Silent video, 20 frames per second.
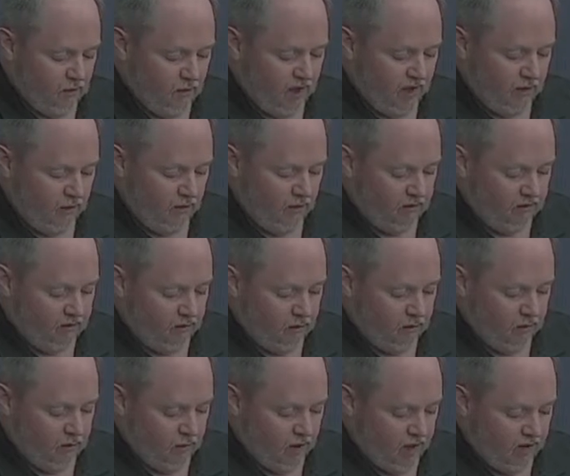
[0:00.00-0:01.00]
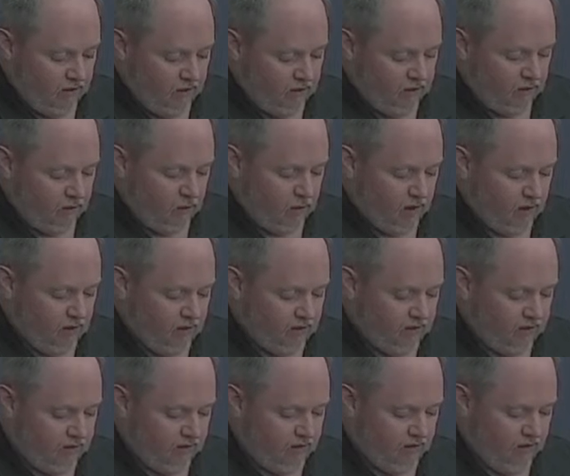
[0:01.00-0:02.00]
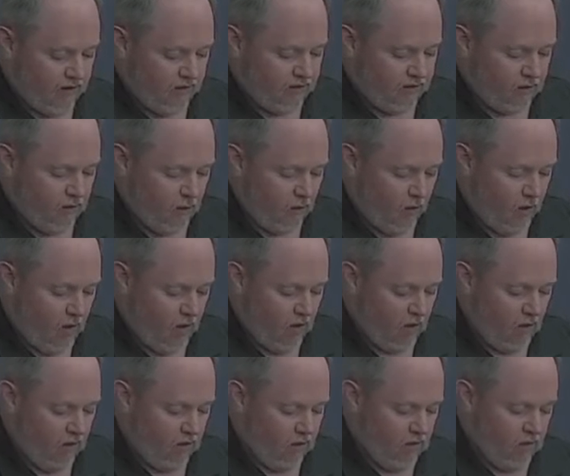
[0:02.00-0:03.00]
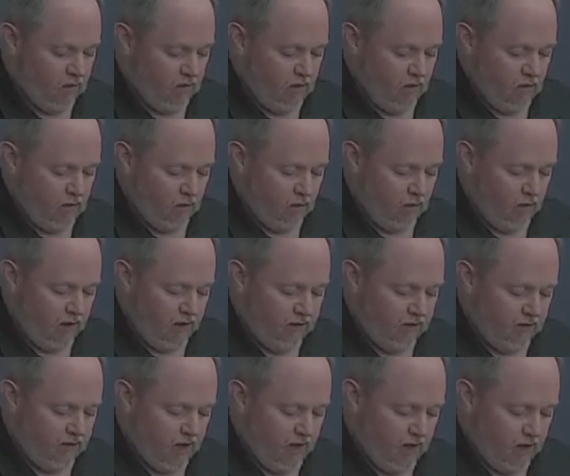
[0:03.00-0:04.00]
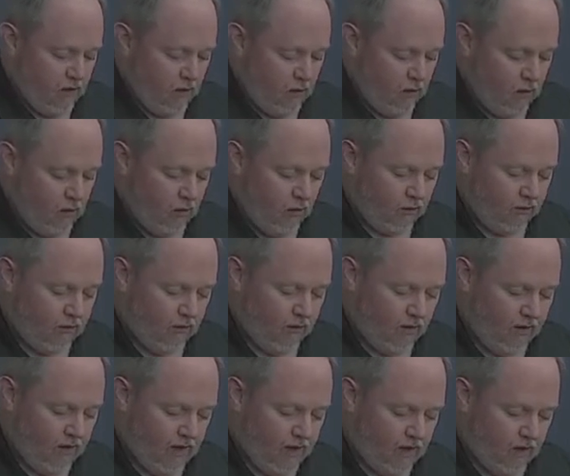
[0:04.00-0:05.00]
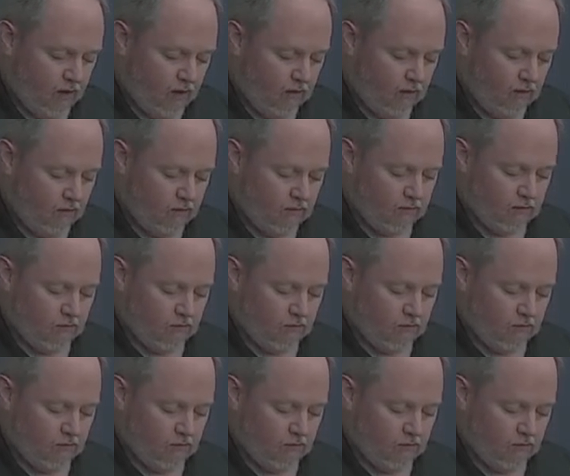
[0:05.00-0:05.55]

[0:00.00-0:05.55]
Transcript: Might lift the reminder squares to face the wall, raise that hole to the nail.